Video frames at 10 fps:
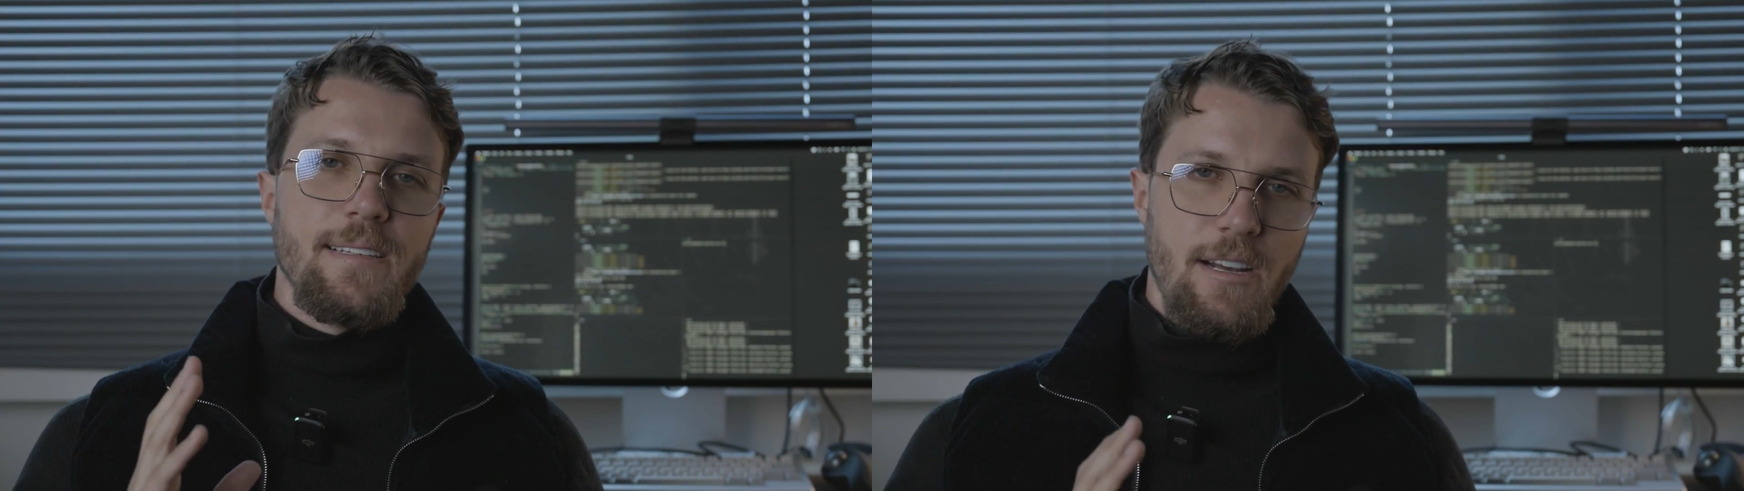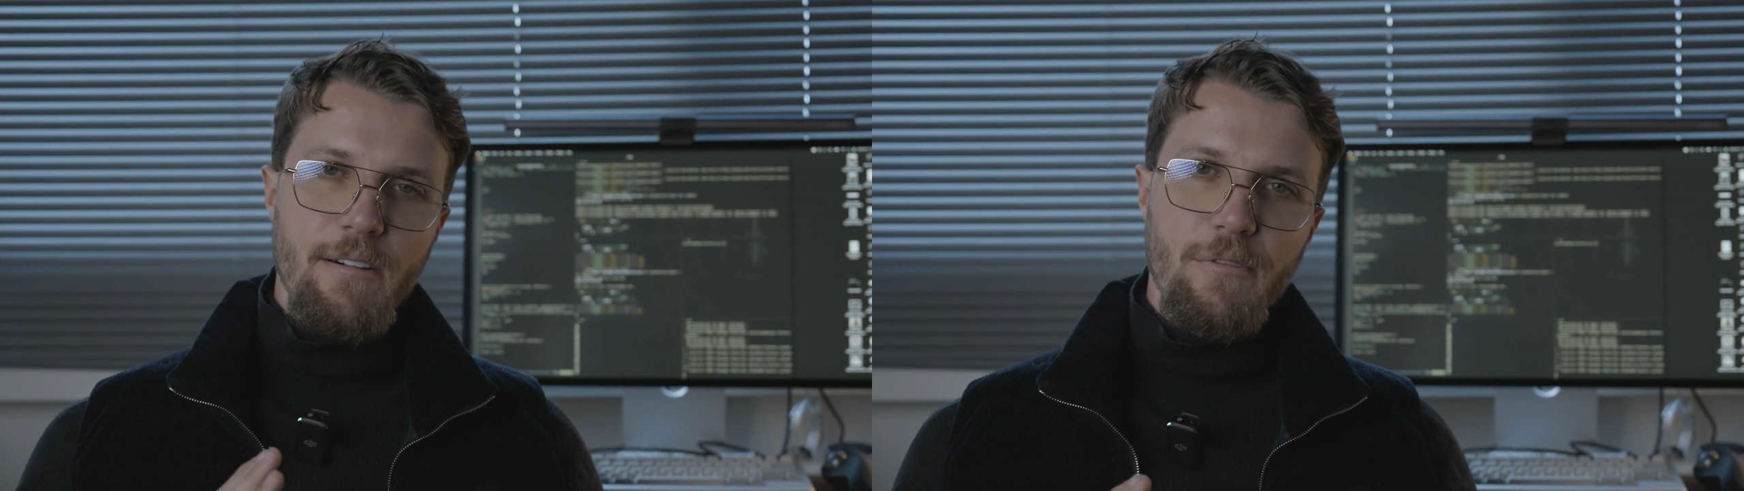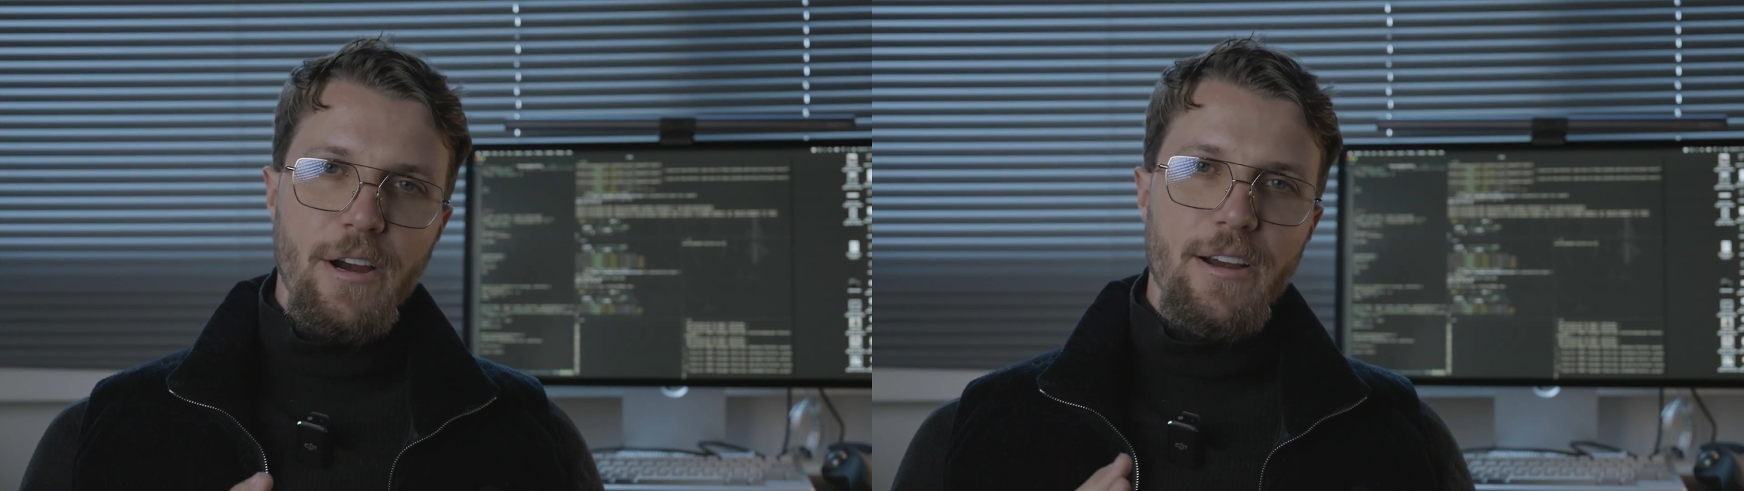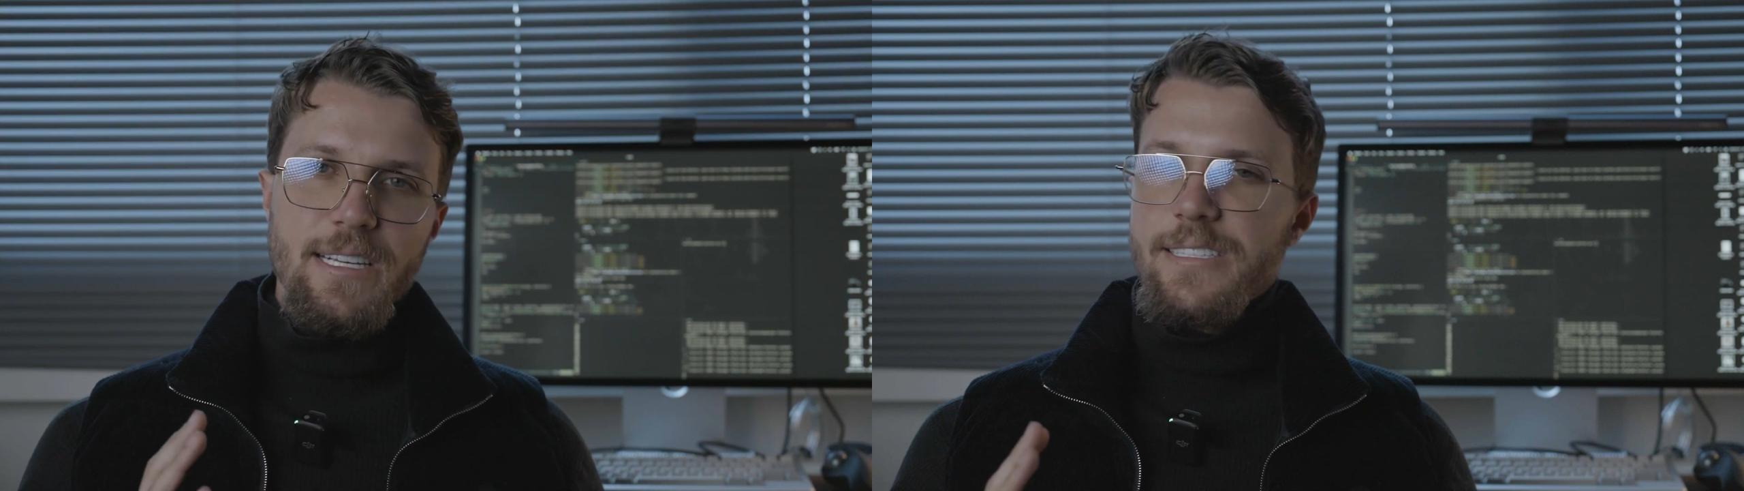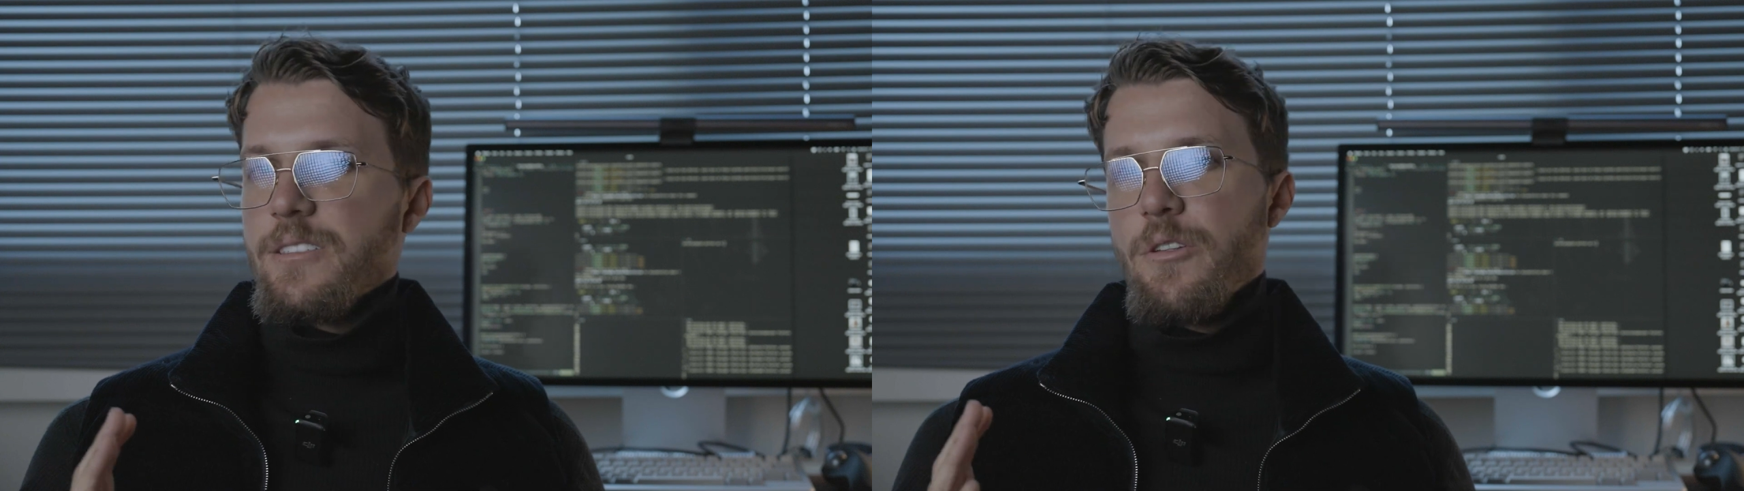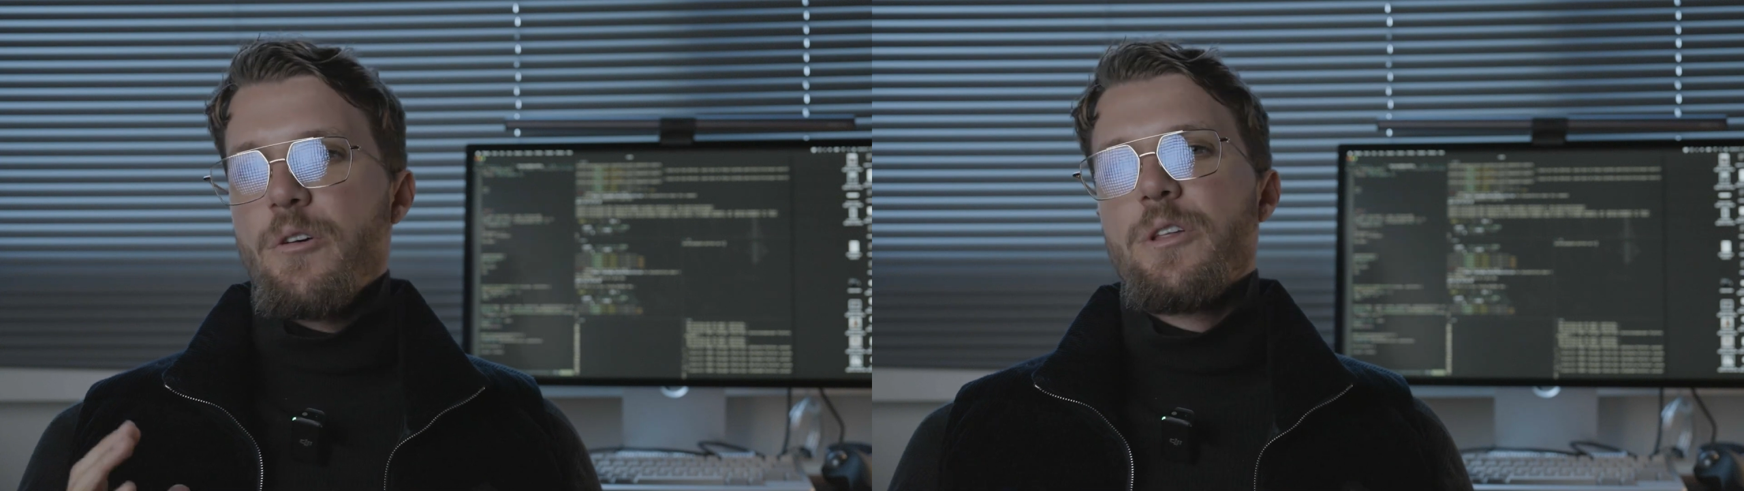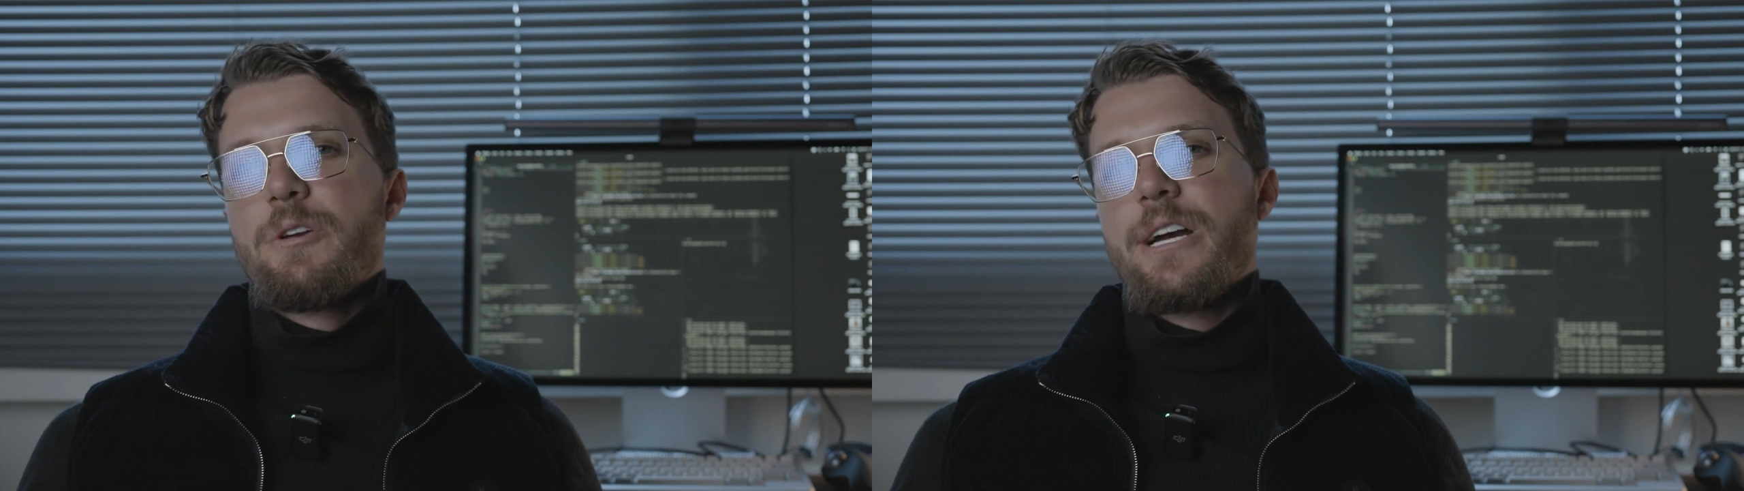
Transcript: software is still the holy